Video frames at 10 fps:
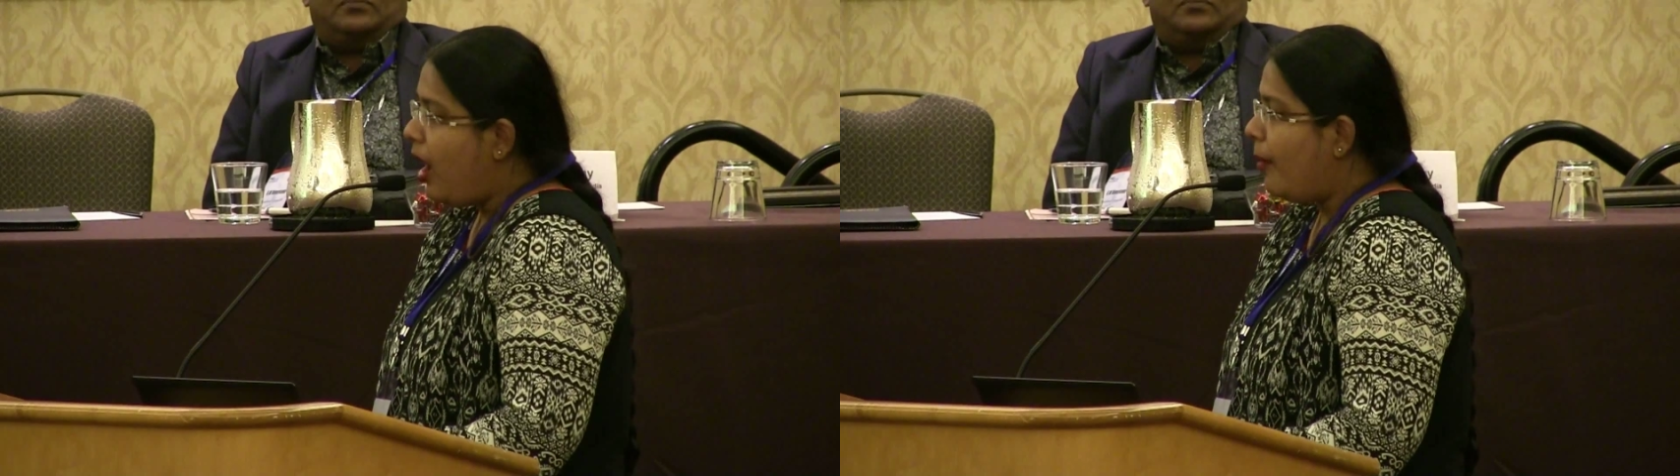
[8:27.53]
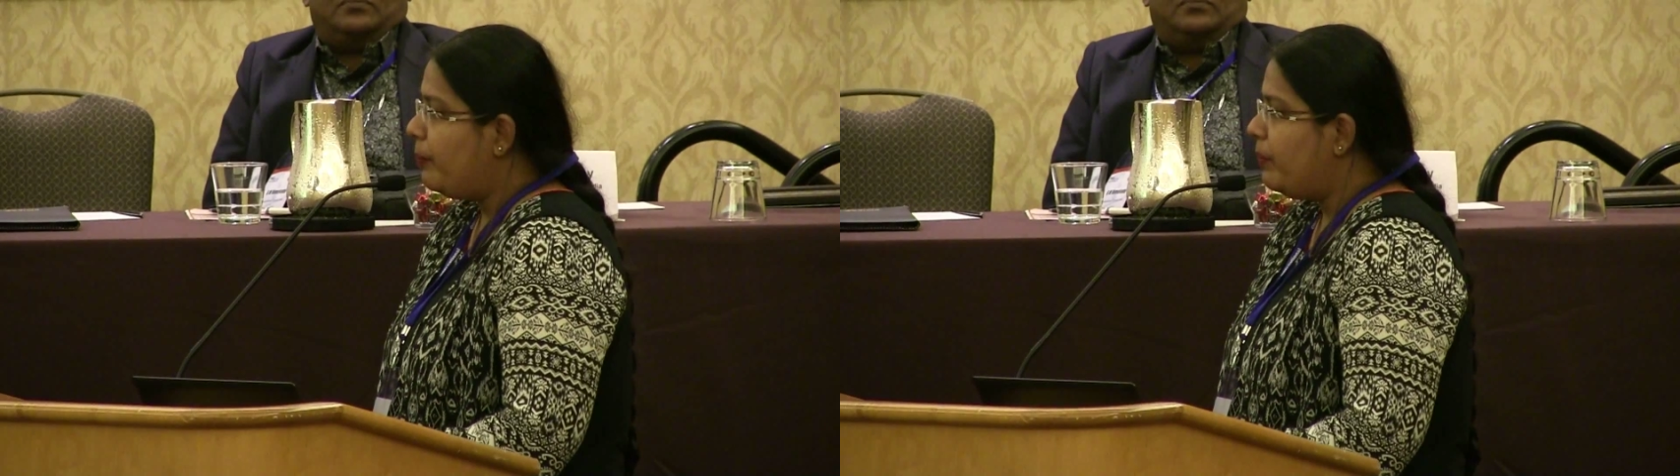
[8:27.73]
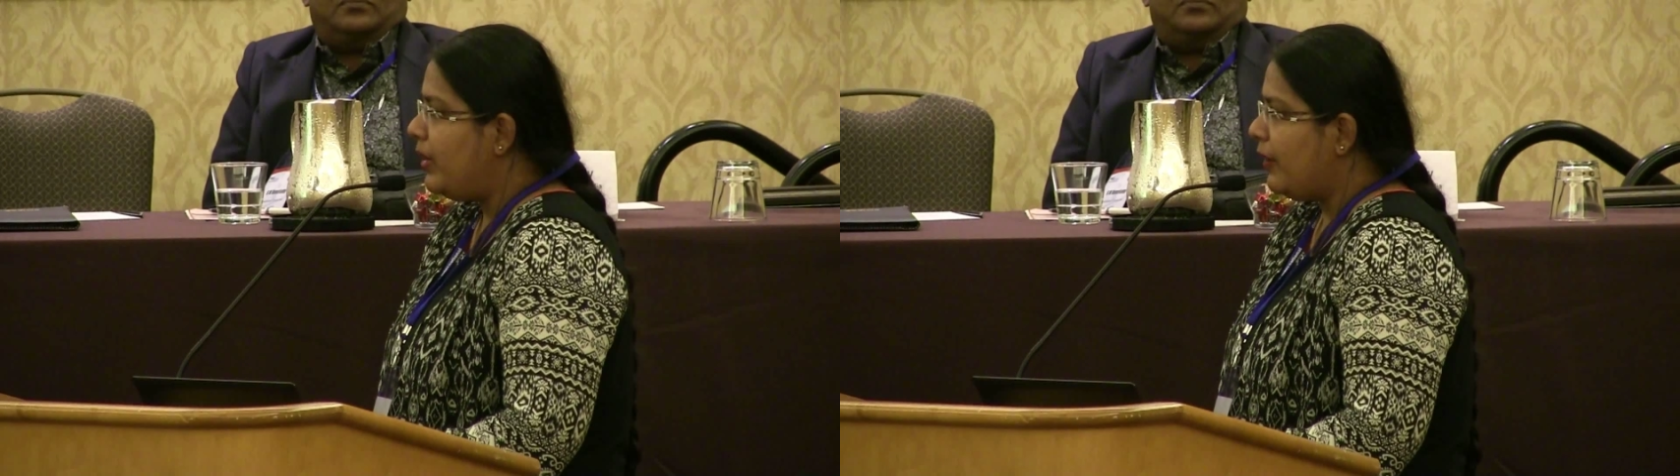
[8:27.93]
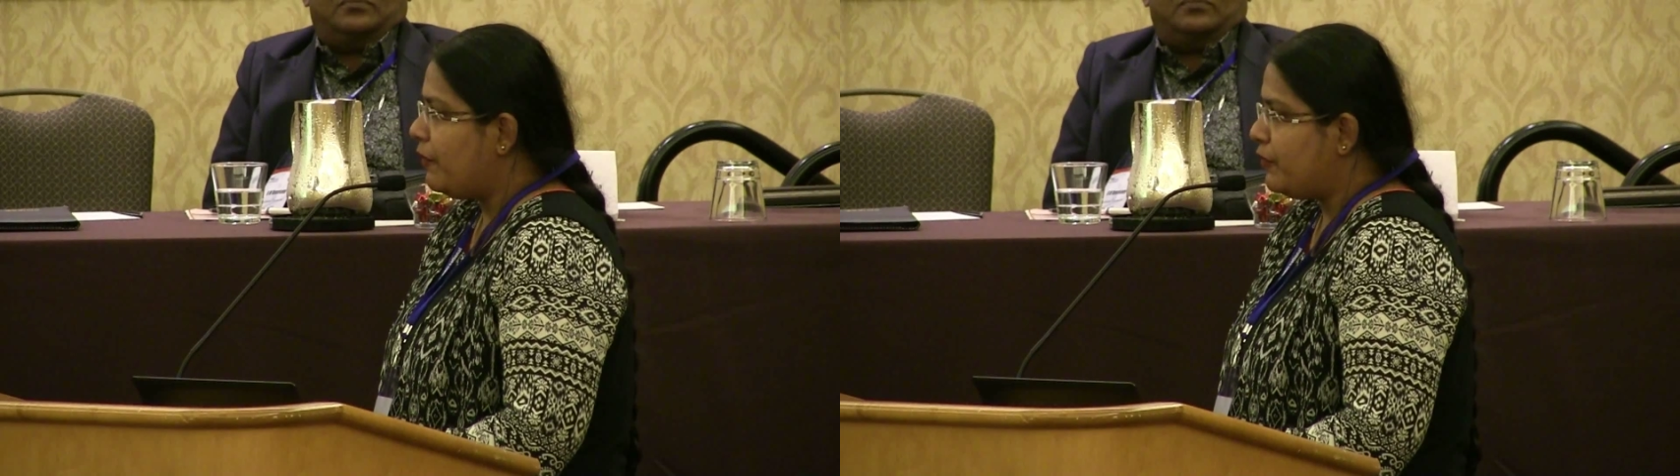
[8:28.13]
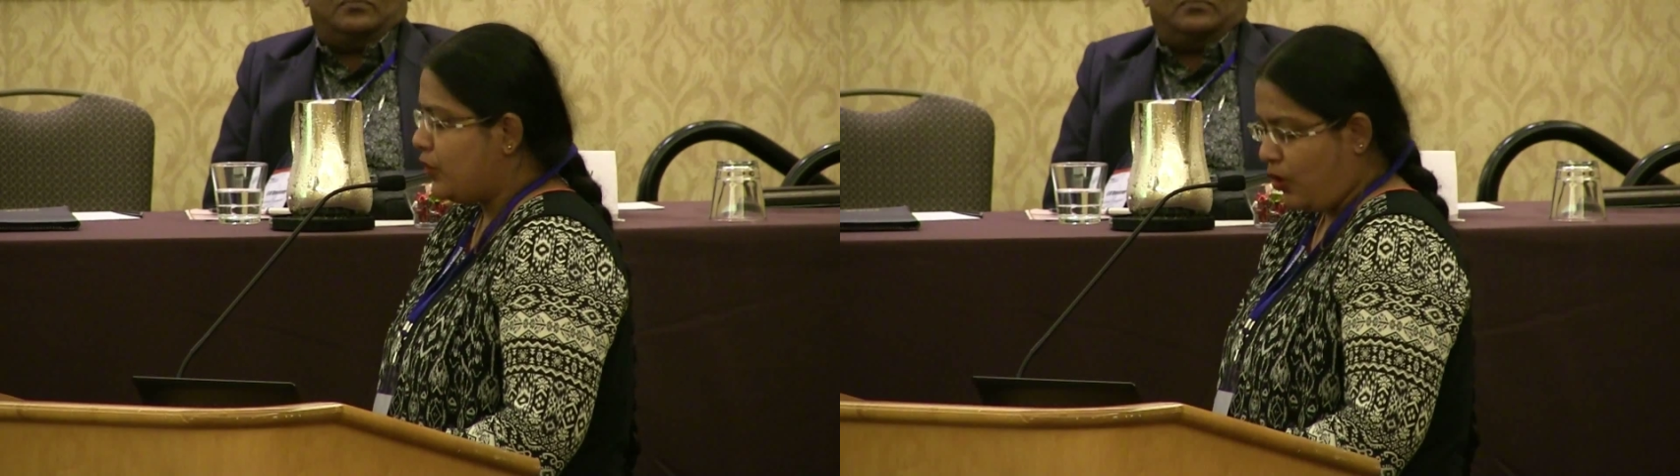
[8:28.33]

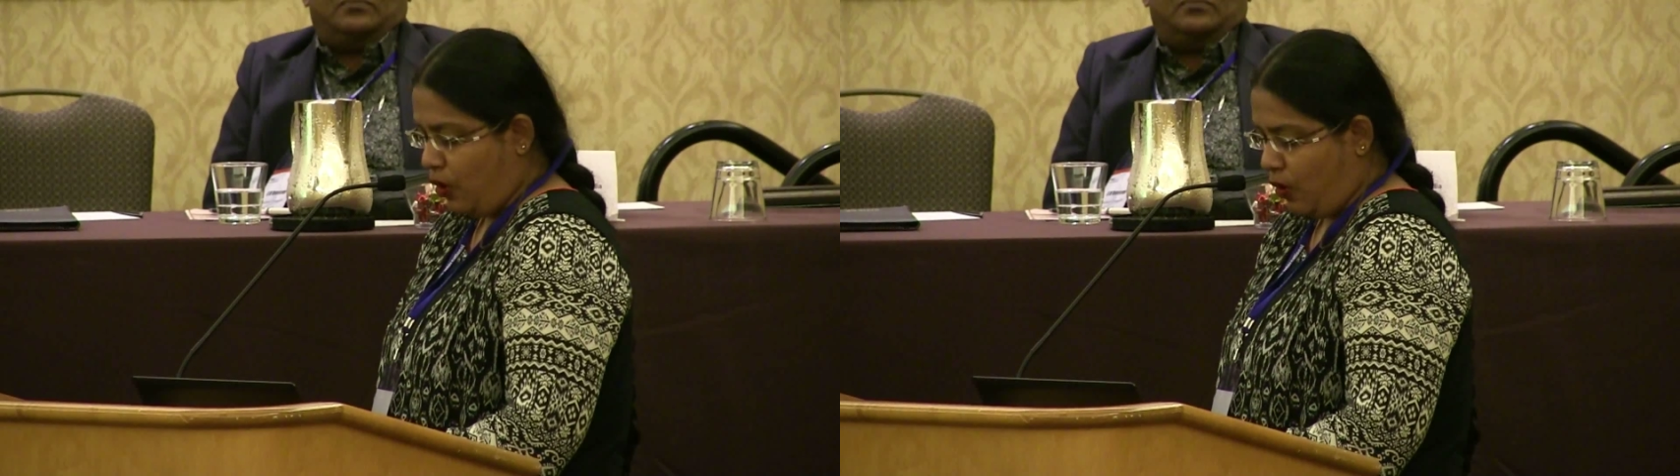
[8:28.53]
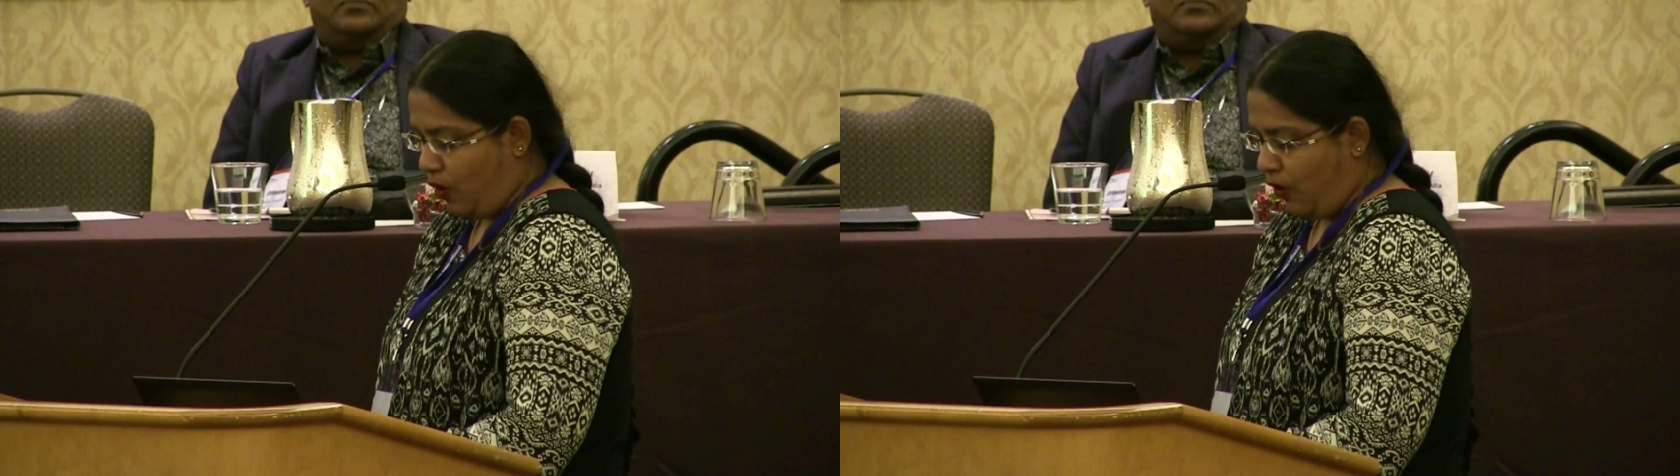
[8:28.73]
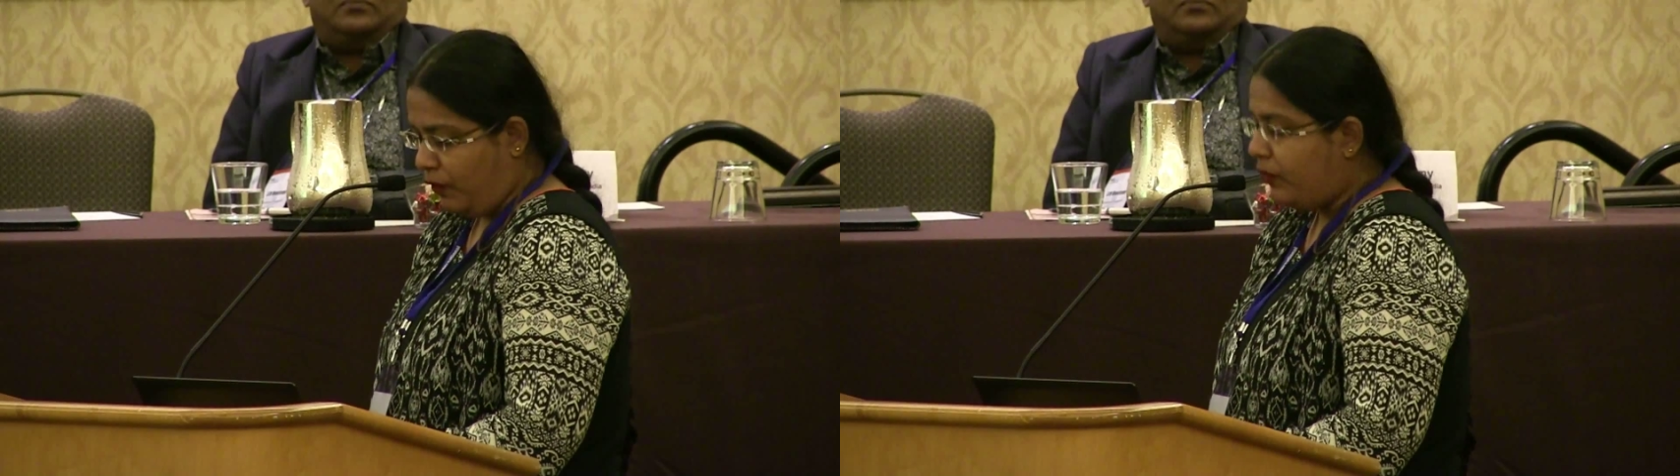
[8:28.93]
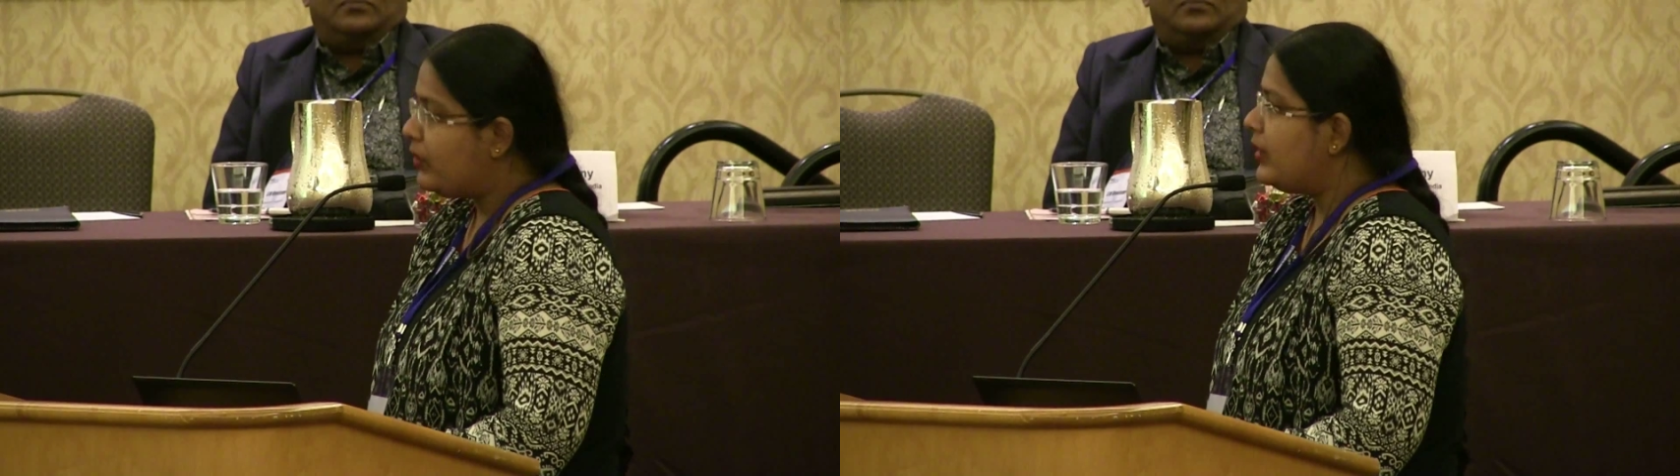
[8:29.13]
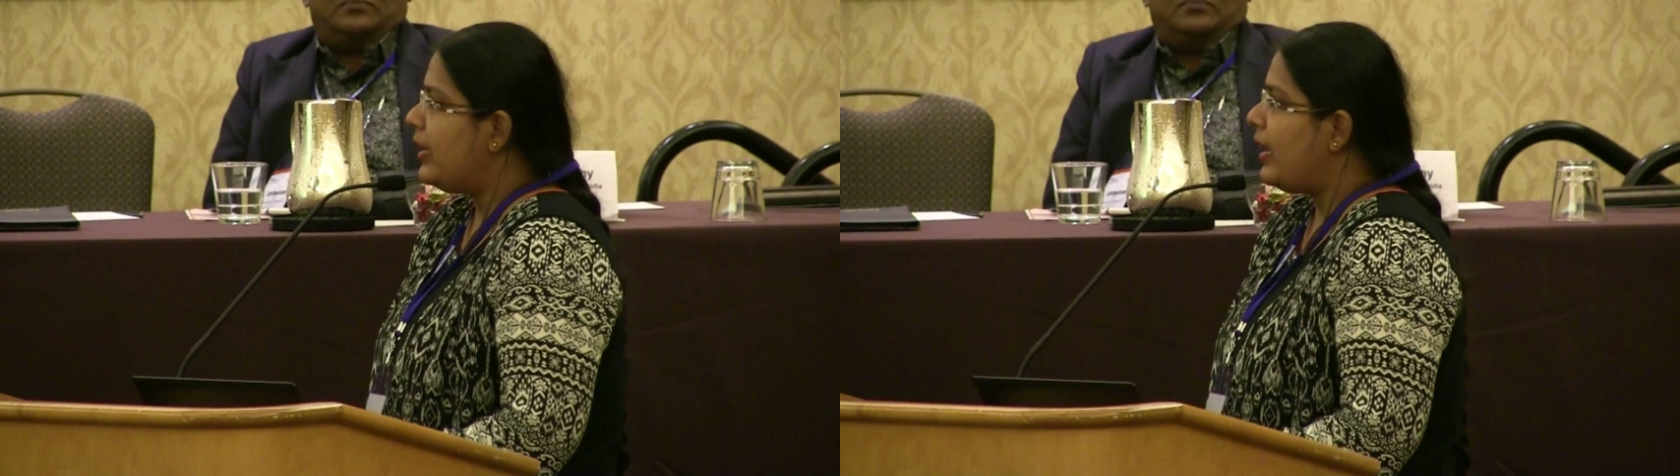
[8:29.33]
uplift of
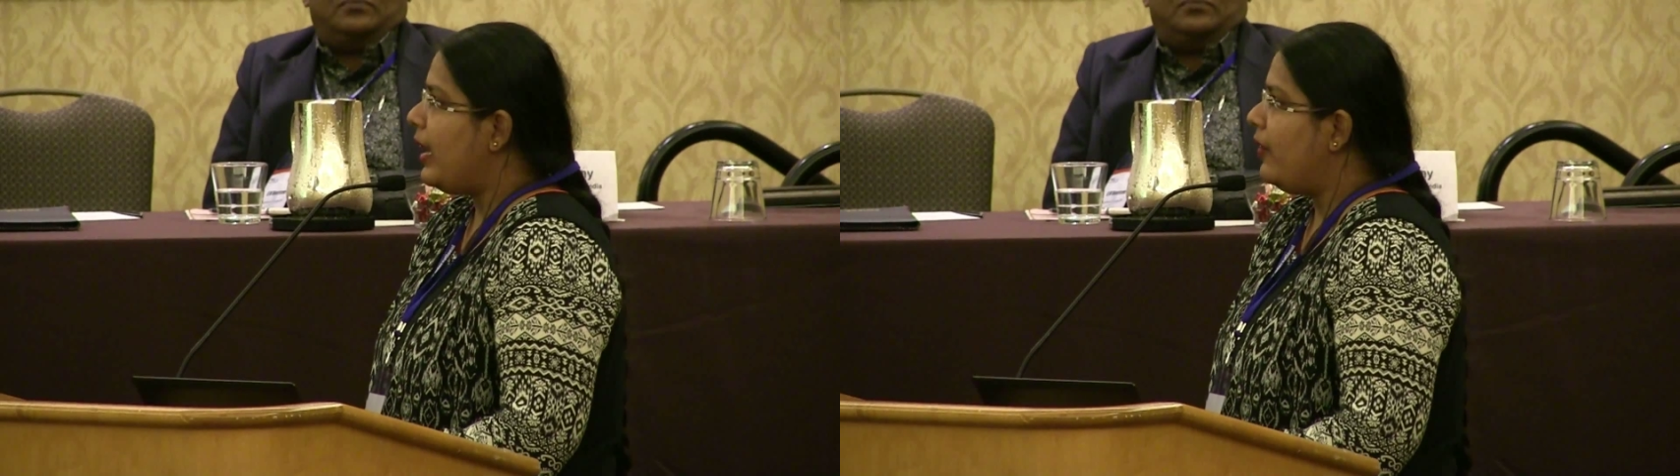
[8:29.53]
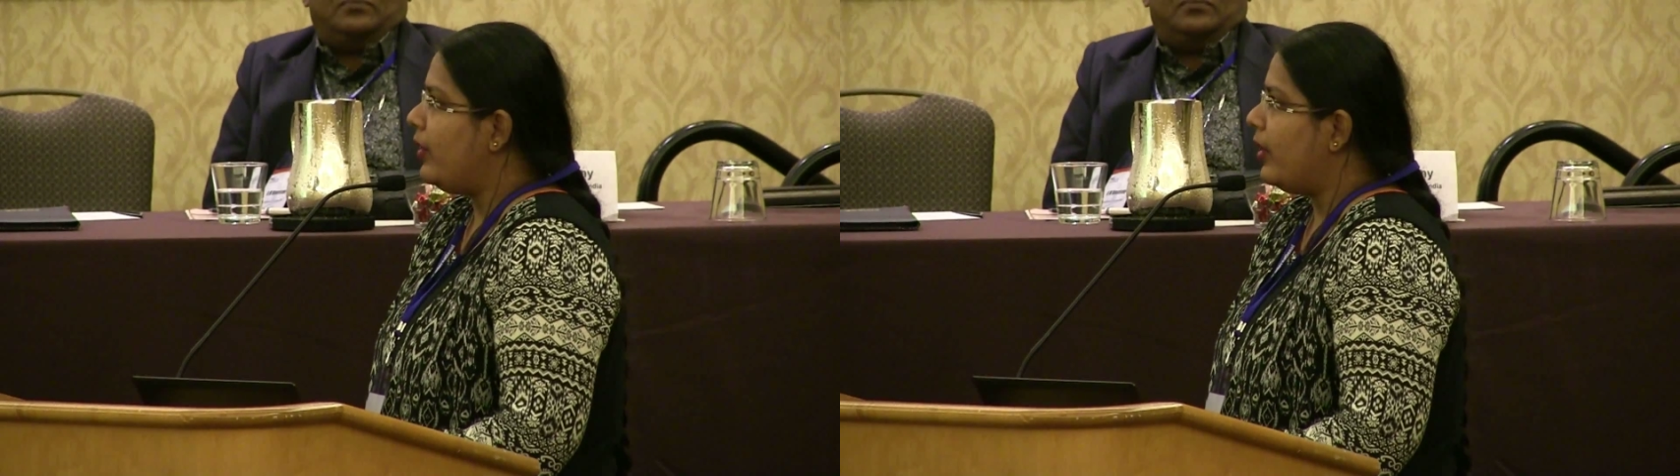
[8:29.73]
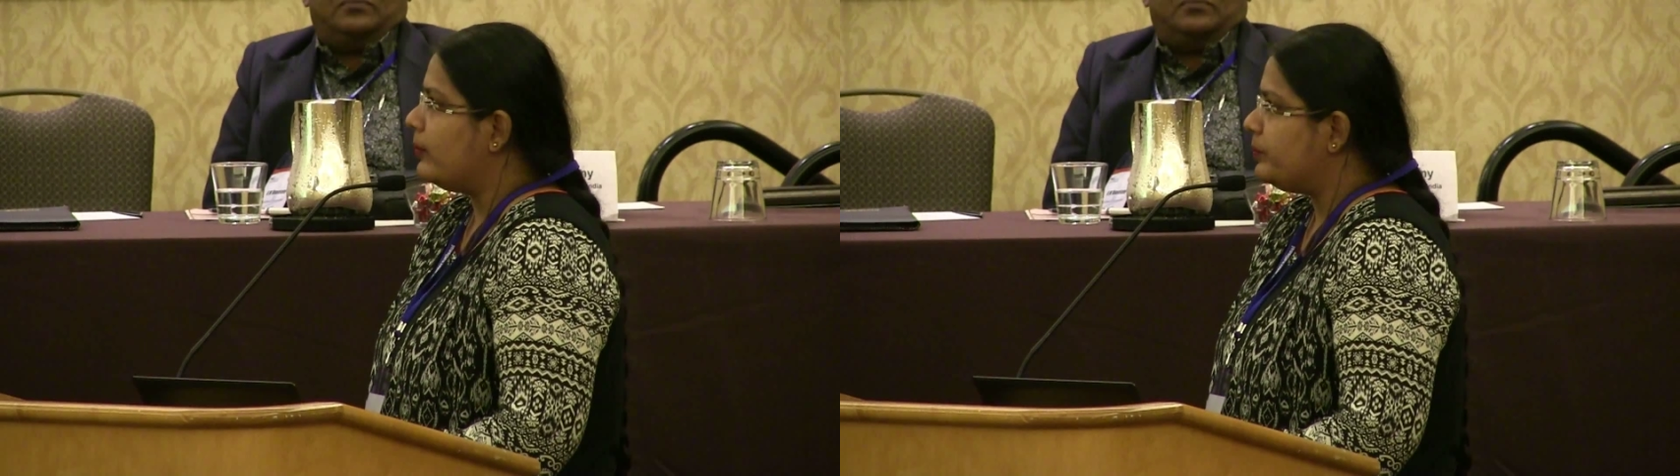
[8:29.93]
the area.